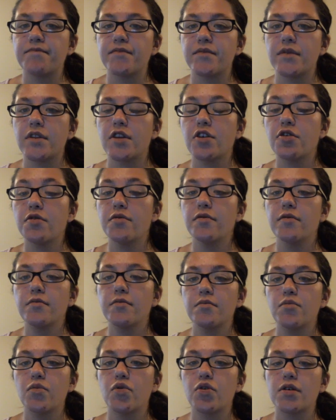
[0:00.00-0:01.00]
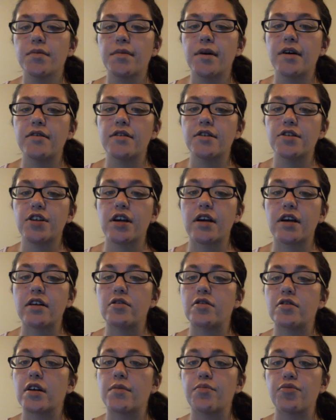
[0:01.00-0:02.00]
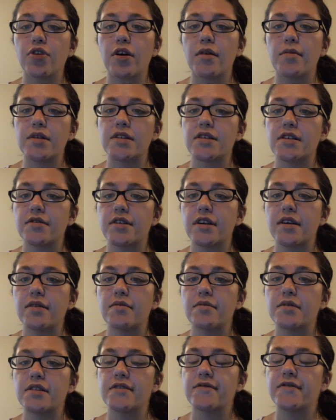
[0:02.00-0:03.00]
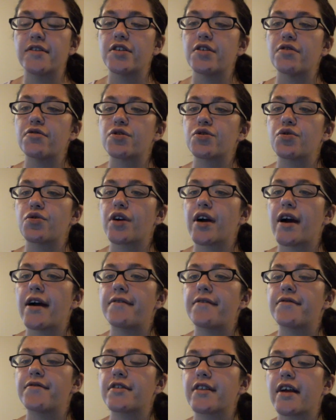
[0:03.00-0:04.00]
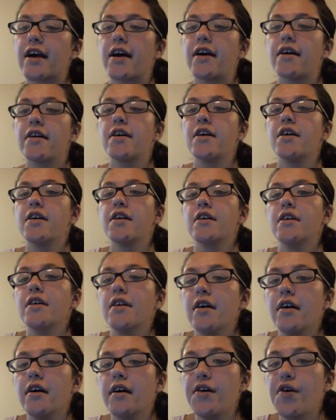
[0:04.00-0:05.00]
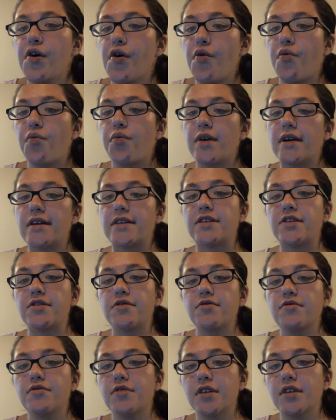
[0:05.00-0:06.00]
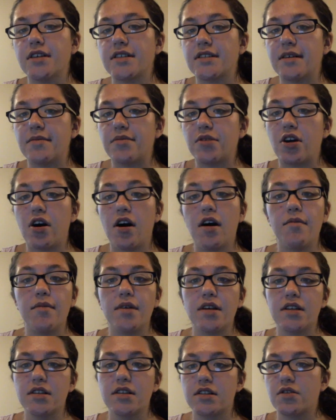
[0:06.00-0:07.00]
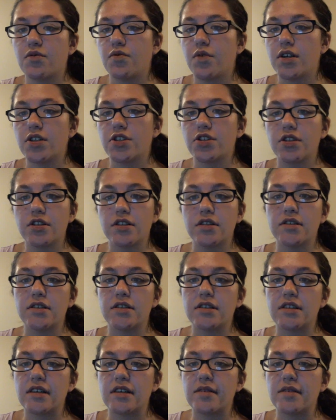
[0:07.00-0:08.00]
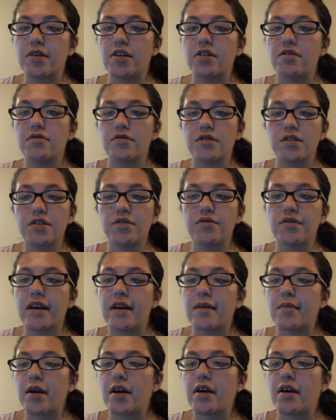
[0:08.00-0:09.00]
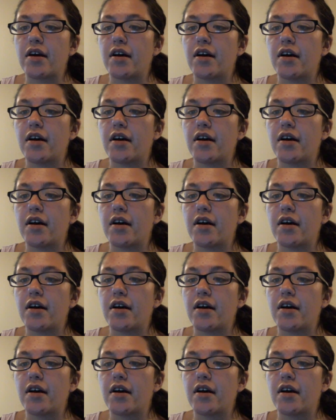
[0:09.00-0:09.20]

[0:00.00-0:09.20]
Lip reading: little more about the channel, and I promise I'll keep this video short after that. We do accept comments, questions, emails, you name it.